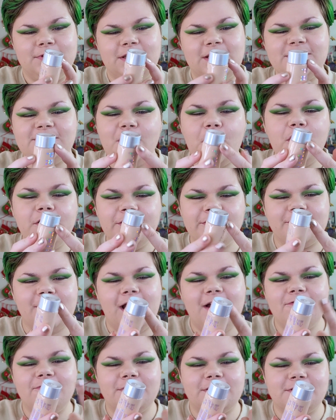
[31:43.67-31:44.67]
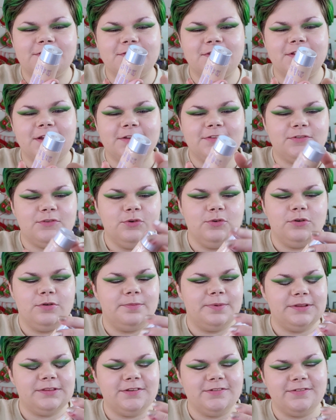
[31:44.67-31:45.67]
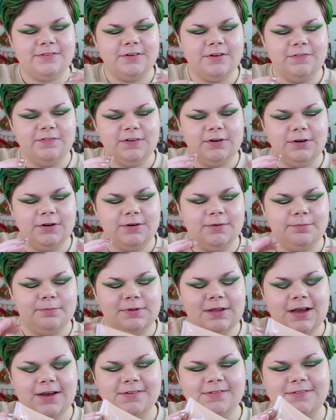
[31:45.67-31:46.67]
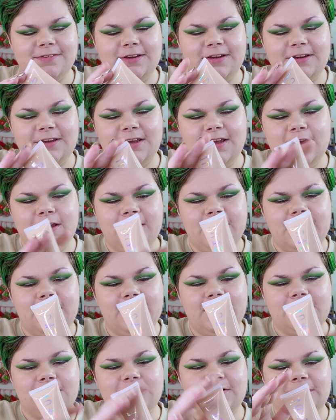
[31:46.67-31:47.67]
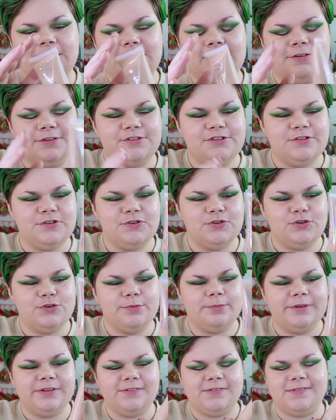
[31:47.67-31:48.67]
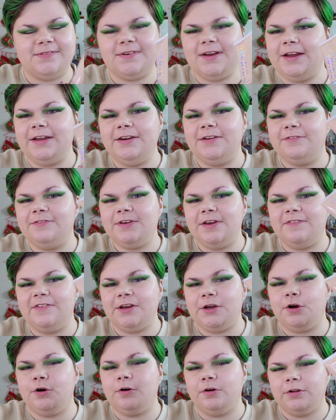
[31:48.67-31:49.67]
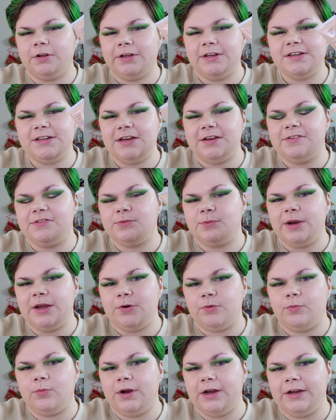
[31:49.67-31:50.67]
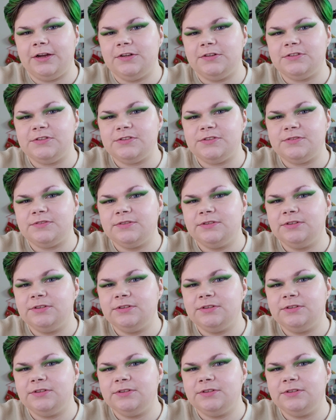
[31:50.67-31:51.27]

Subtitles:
it's holographic, so that's cool, but the silver plastic and clear tube is kind of giving early days Wet n Wild.